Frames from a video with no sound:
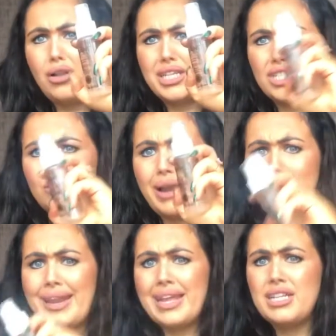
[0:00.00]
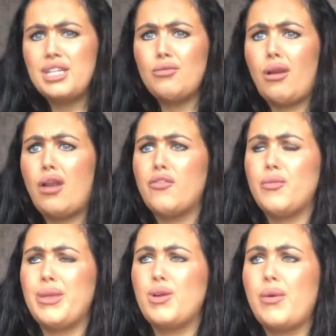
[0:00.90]
It's so tiny, you run out of it
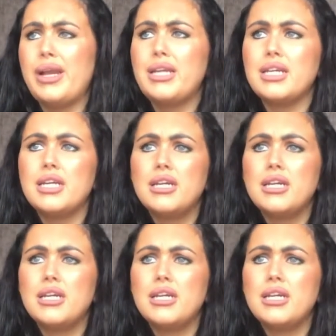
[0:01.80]
really quick.